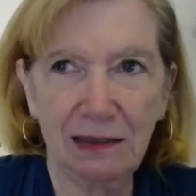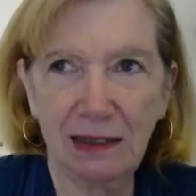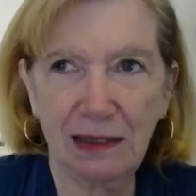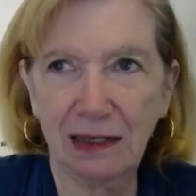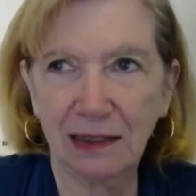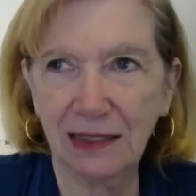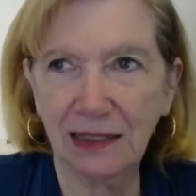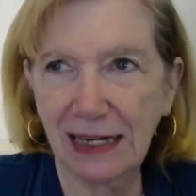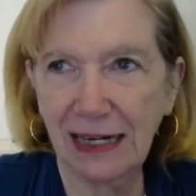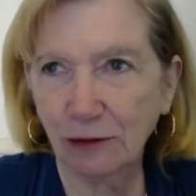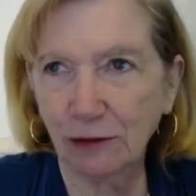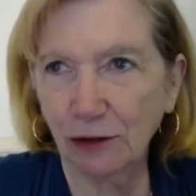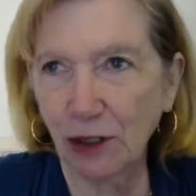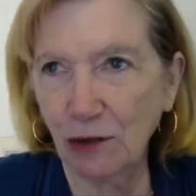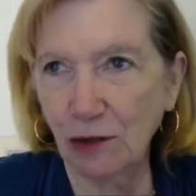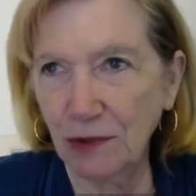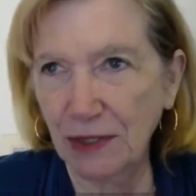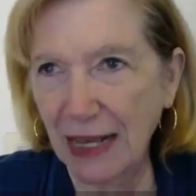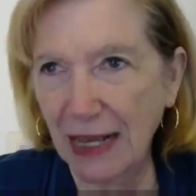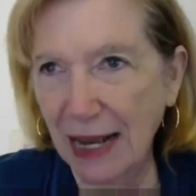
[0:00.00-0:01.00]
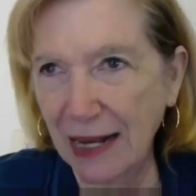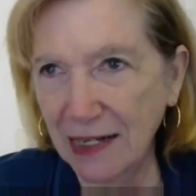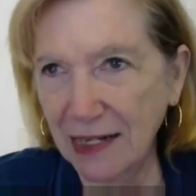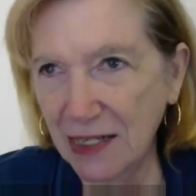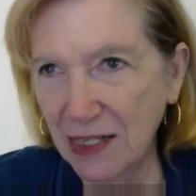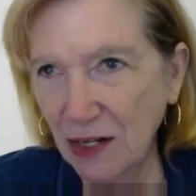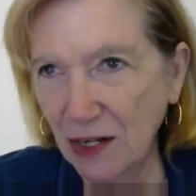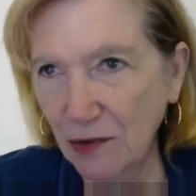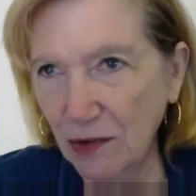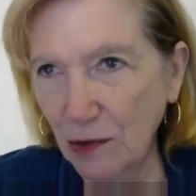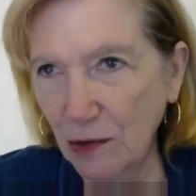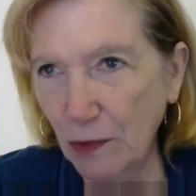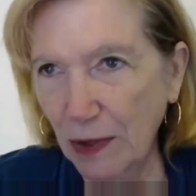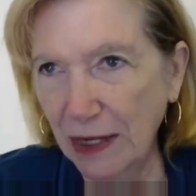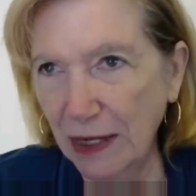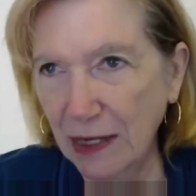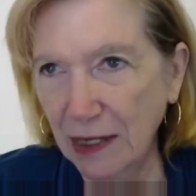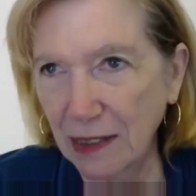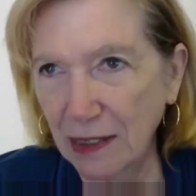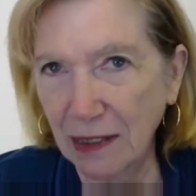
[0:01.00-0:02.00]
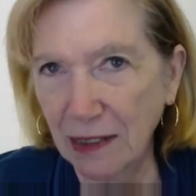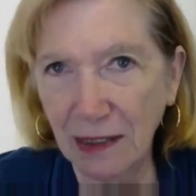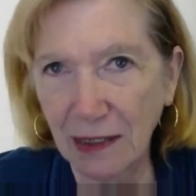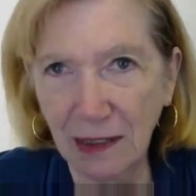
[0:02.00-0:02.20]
I'll download that so that we can.